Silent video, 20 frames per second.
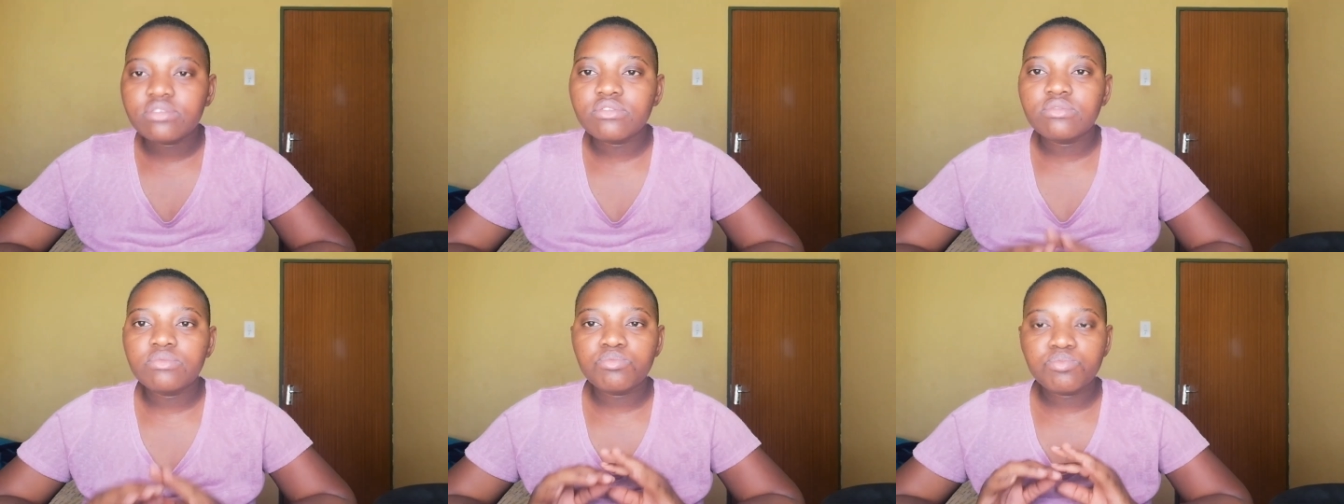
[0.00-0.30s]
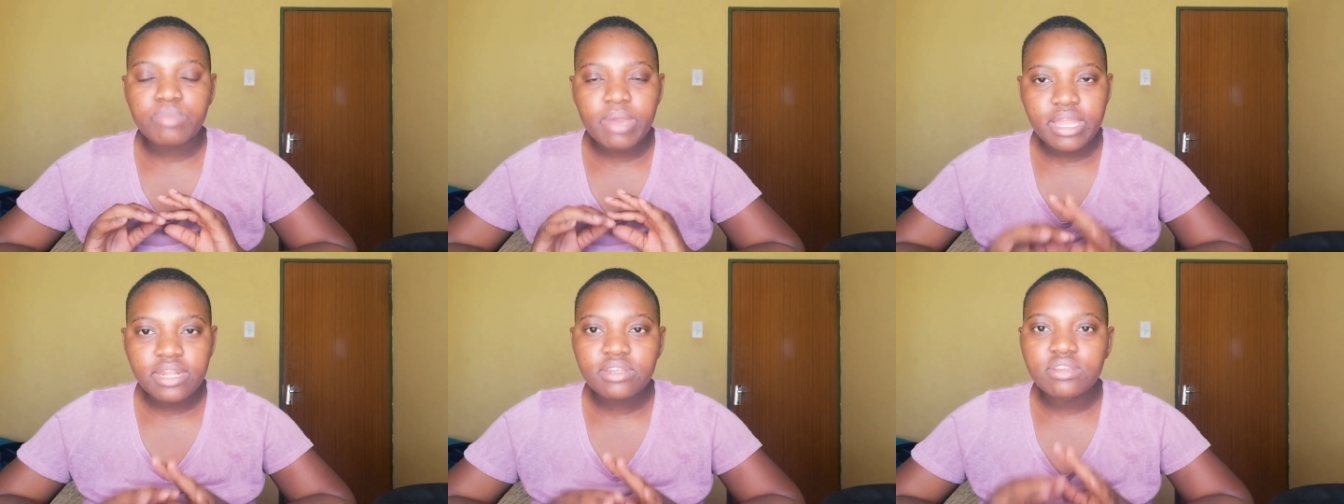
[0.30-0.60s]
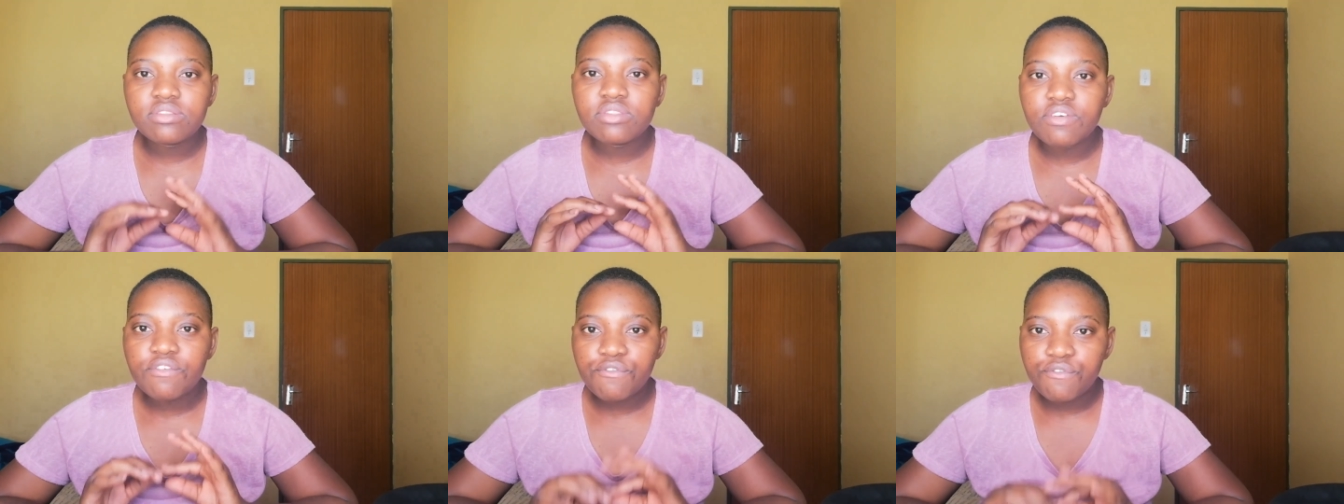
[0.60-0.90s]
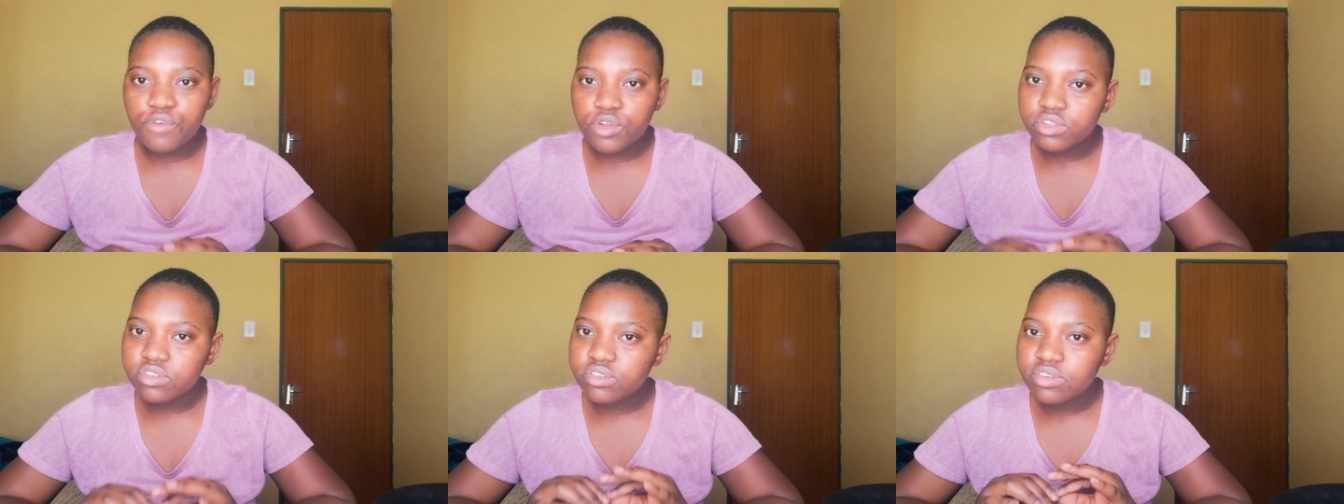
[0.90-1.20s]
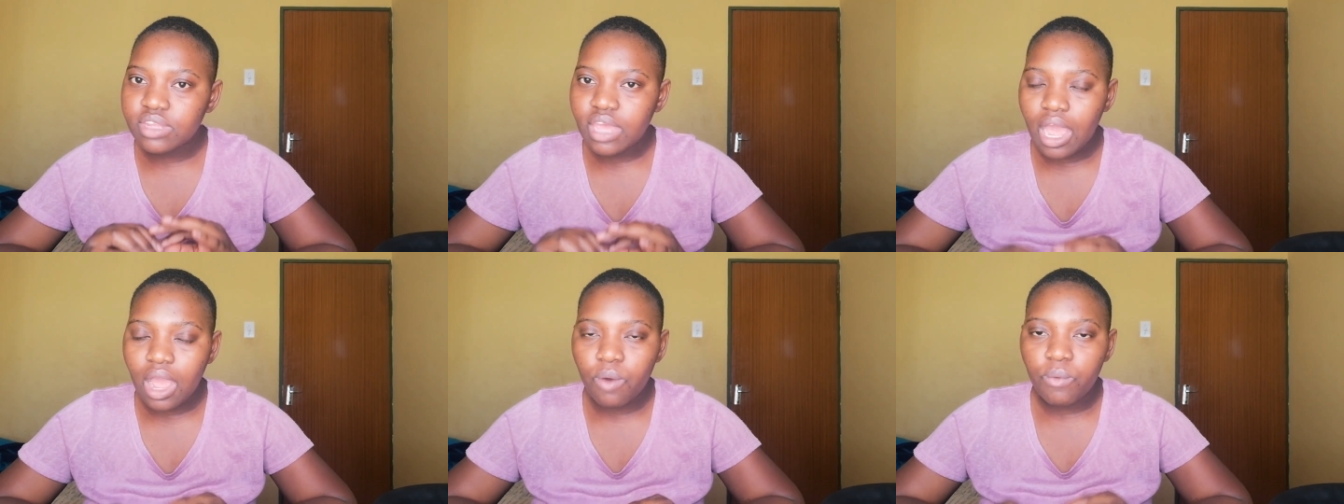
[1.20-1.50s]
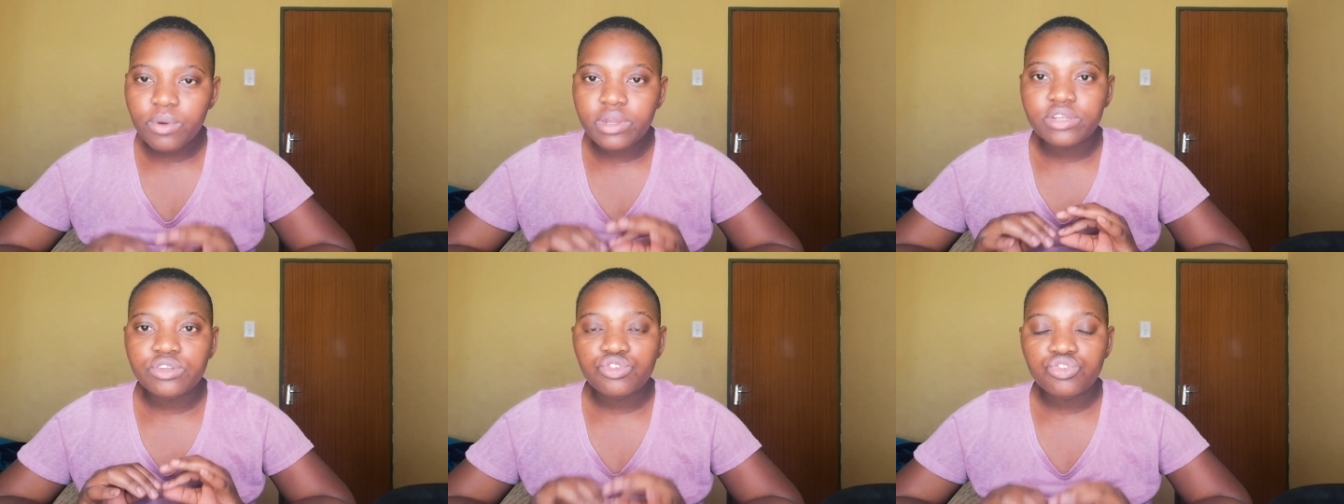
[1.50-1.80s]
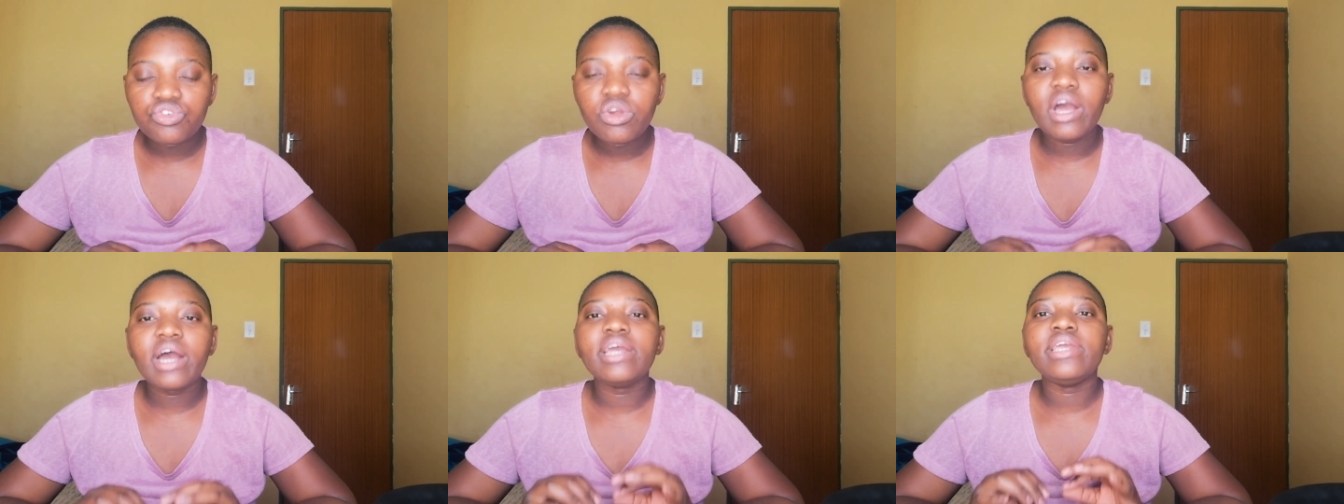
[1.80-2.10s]
Spend the first hour
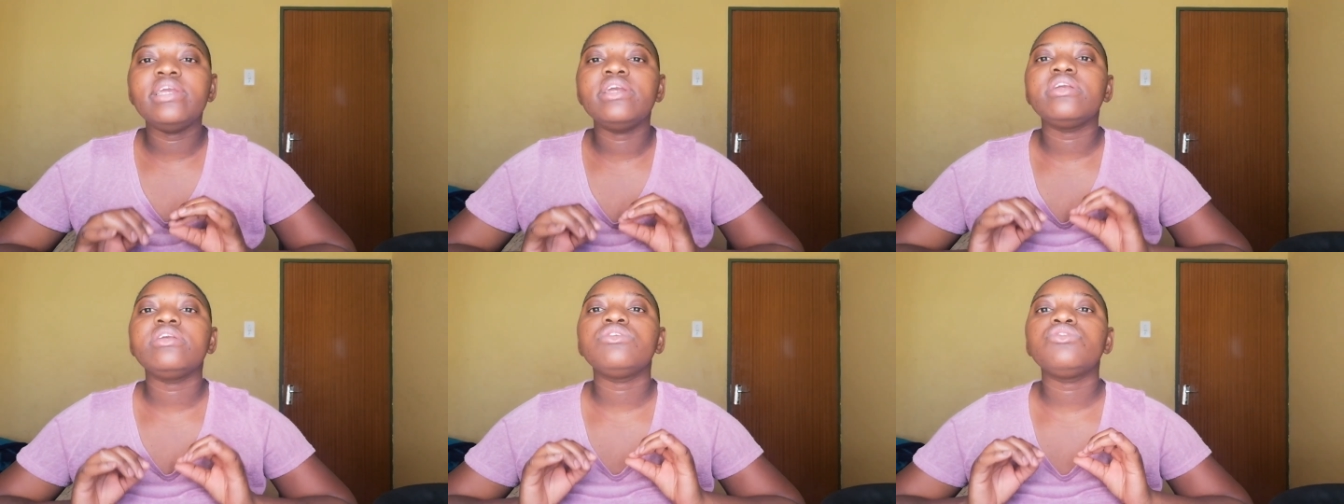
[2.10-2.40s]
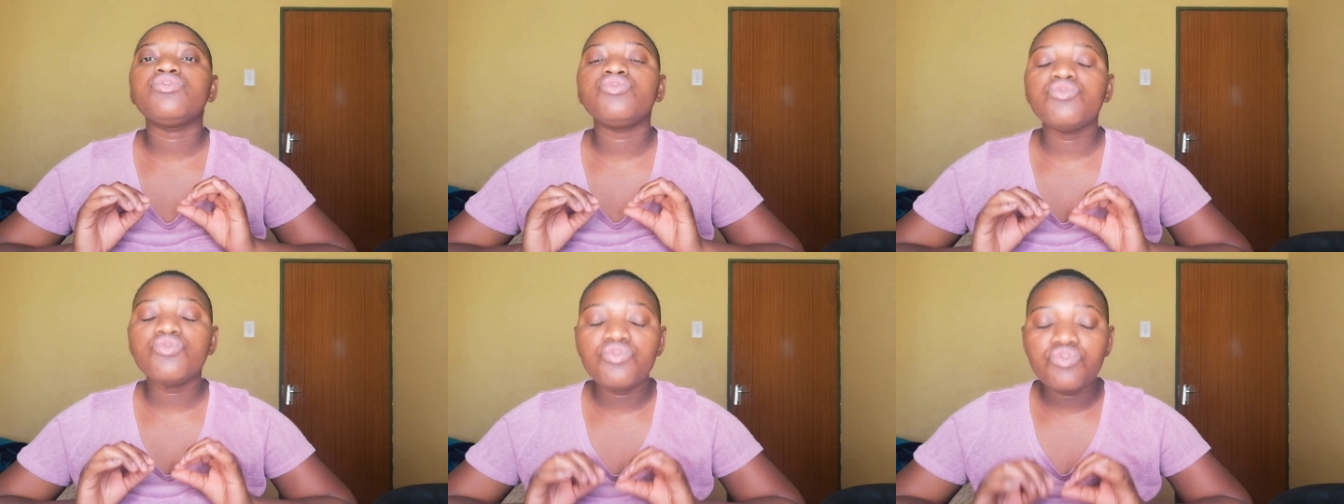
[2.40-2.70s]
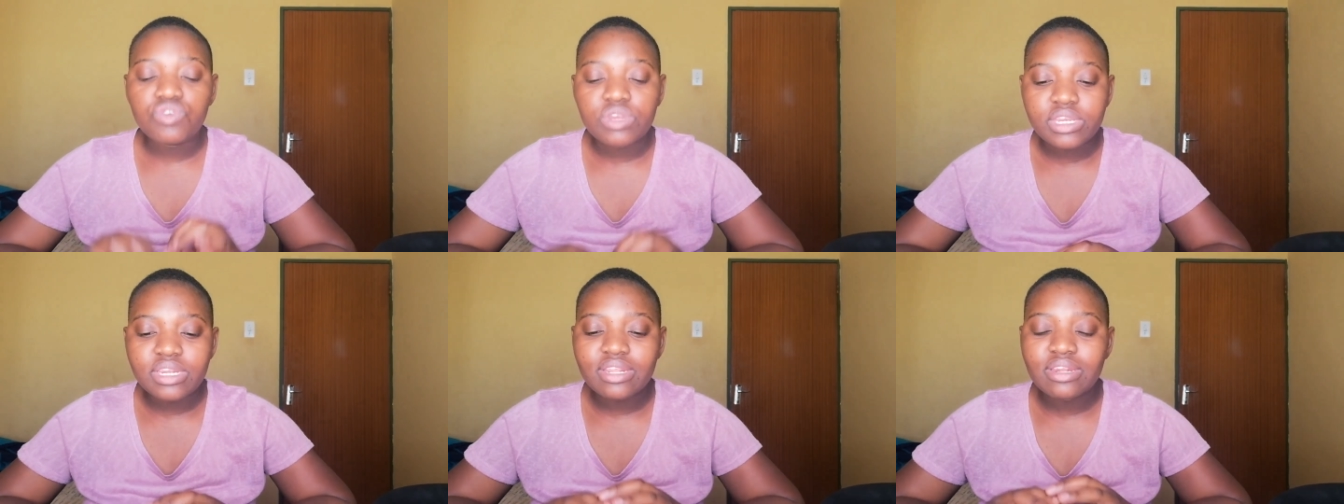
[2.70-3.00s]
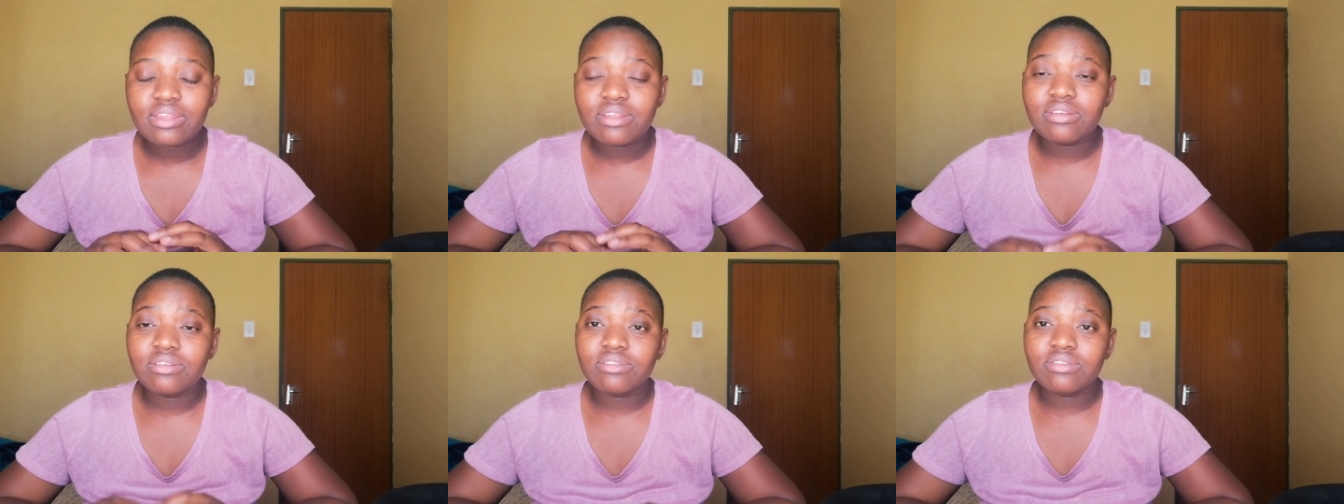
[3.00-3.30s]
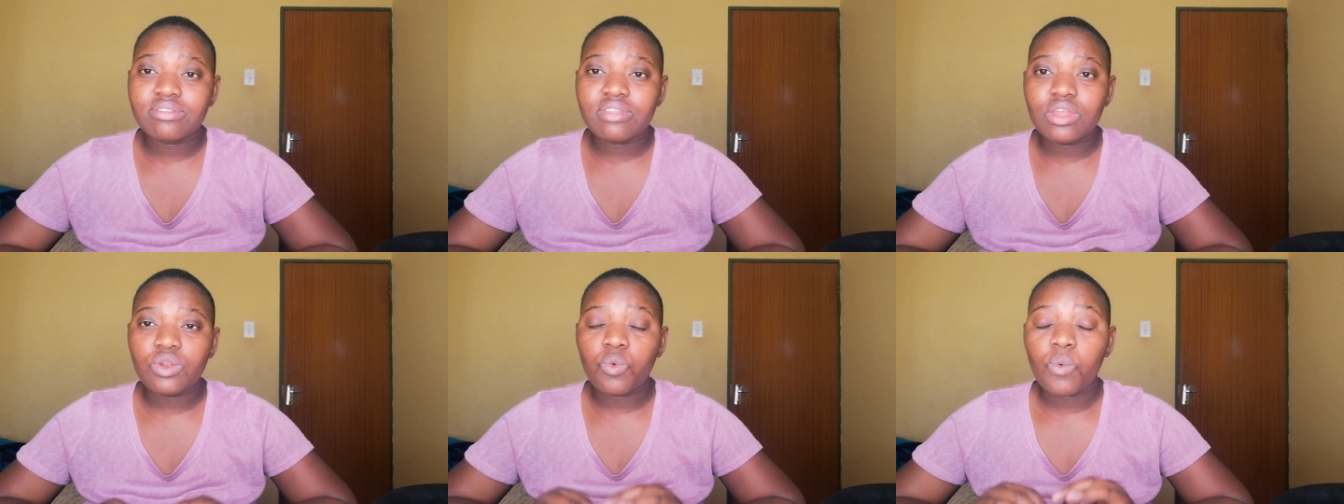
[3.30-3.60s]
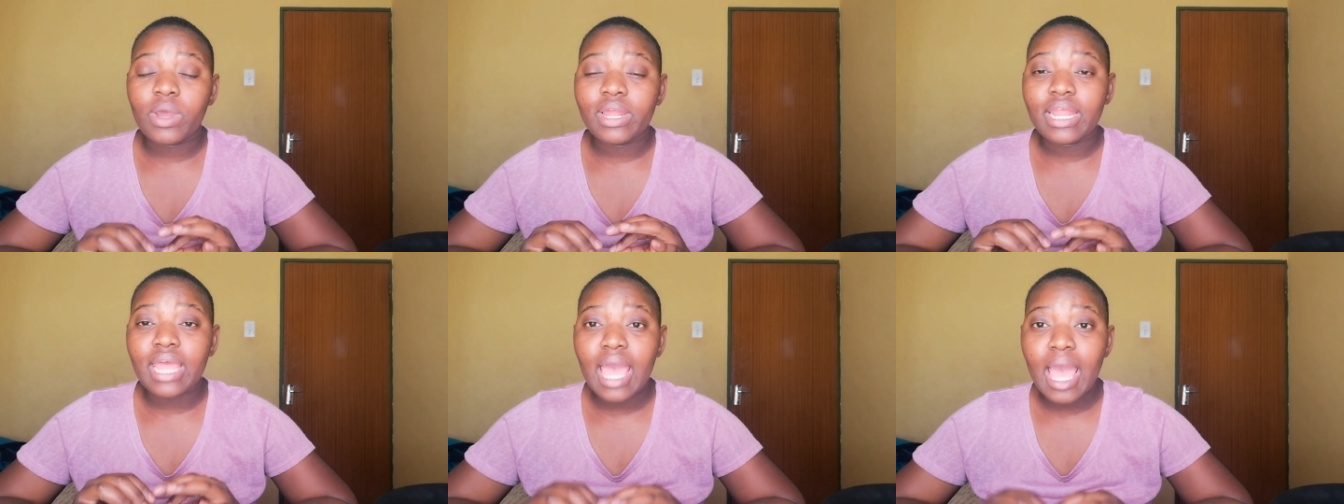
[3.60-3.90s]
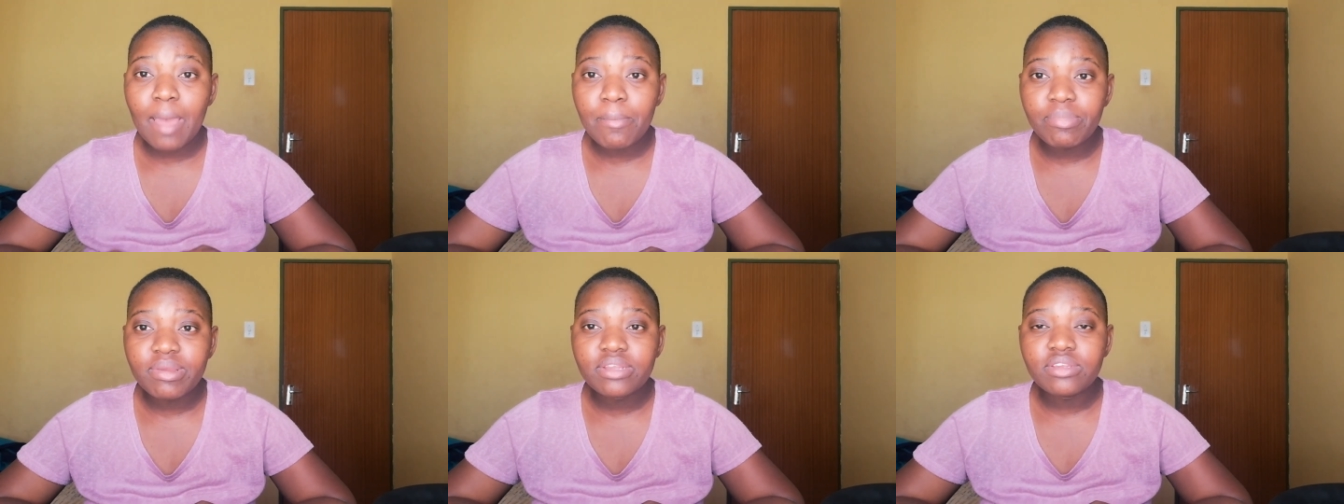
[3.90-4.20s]
trying to read and understand what
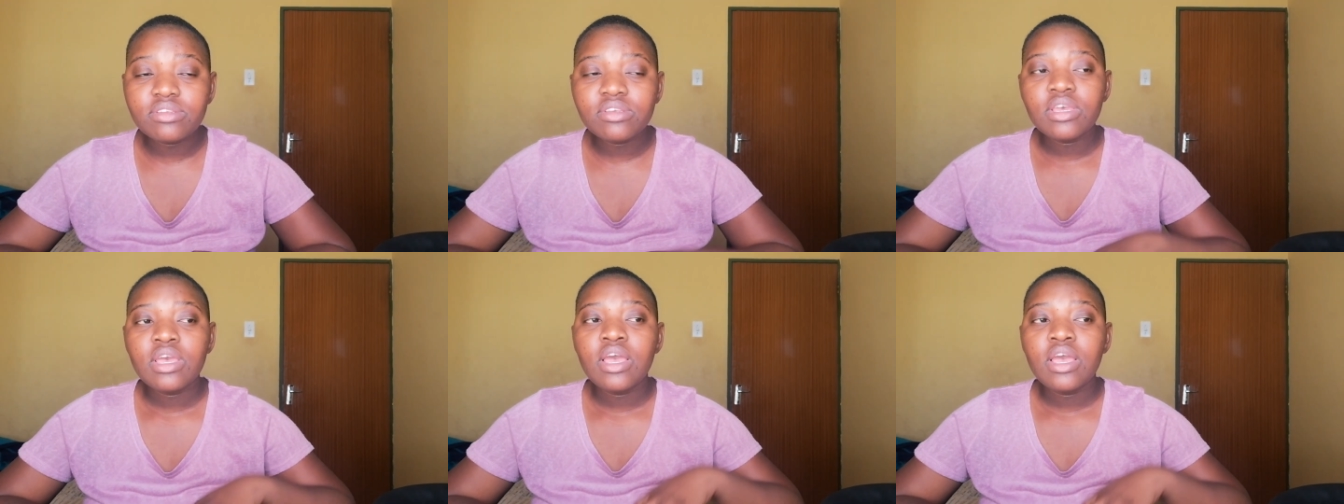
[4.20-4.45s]
happened